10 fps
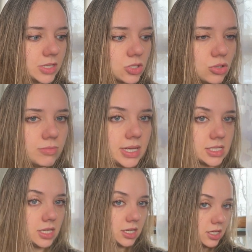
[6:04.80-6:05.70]
too
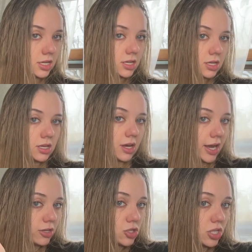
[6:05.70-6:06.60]
messy. I
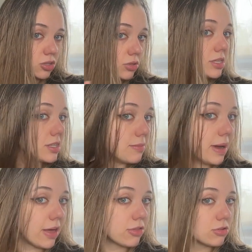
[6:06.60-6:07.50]
usually do this in the
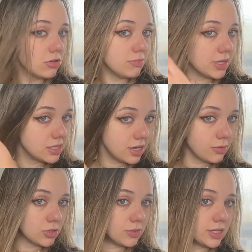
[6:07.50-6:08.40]
bathroom, but today
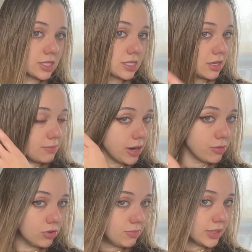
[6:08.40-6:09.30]
we're doing this in my
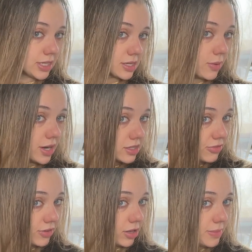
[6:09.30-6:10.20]
room because I wanted to
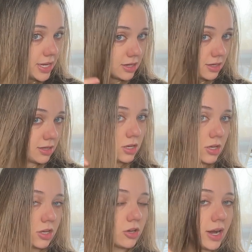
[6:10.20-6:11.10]
film it.
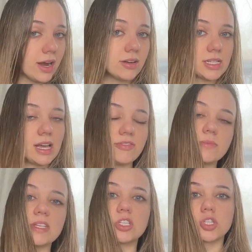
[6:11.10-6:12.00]
Your hair doesn't have to
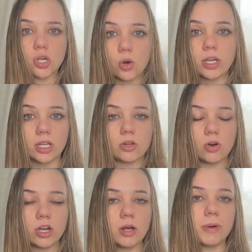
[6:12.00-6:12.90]
be soaking in
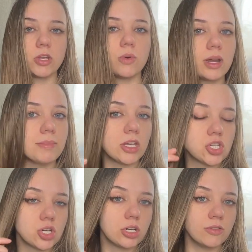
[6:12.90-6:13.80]
oil, but you want to make
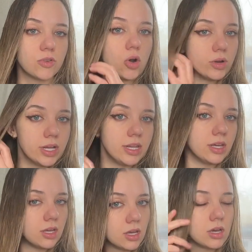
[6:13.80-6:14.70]
sure you've coated
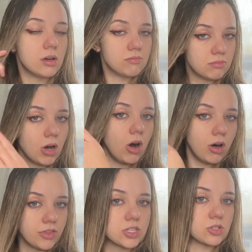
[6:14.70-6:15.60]
all
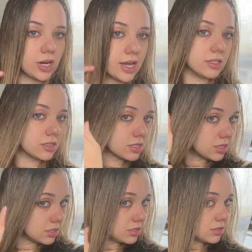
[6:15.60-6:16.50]
the strands.
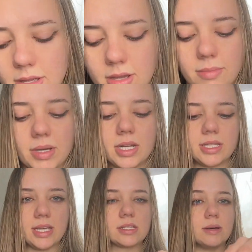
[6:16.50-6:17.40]
I'm gonna
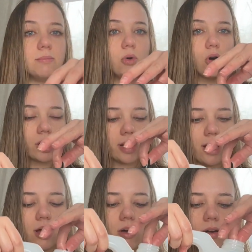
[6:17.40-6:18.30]
take some more
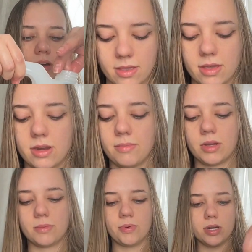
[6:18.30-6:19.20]
now and I'm
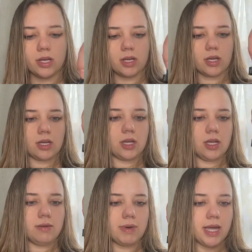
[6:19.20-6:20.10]
gonna put it
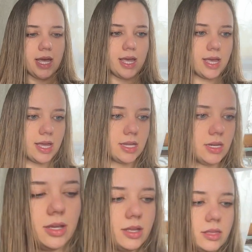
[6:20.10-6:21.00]
in my hand
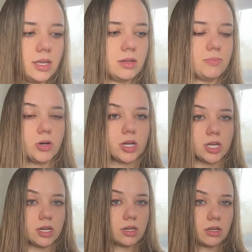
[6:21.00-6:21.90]
and then put
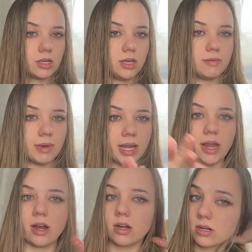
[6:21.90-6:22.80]
it in my
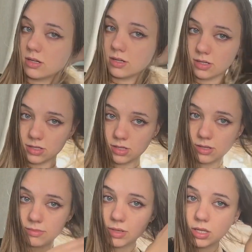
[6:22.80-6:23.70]
hair.
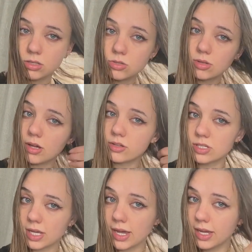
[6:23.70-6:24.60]
I'm gonna do the other
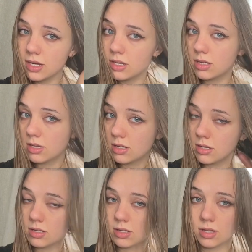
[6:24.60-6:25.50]
side.
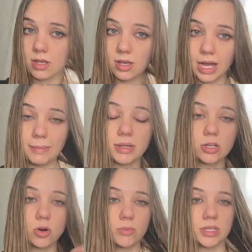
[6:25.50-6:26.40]
I'm gonna
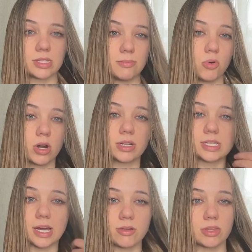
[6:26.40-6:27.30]
go in with some more because
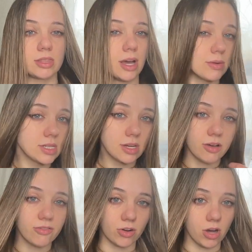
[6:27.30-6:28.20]
I don't think that was
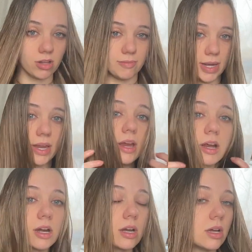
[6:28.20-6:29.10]
enough for all of my
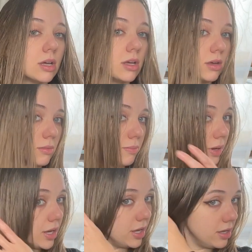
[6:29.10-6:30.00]
hair,
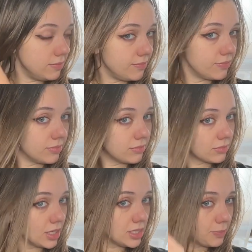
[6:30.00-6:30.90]
but
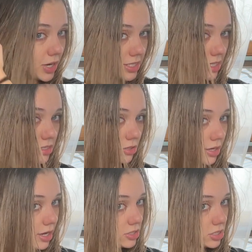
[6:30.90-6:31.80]
it's a process,
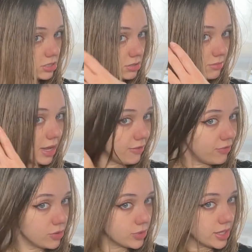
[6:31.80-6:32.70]
okay? Just have
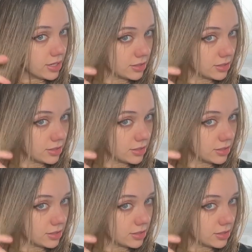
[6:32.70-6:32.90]
fun with it.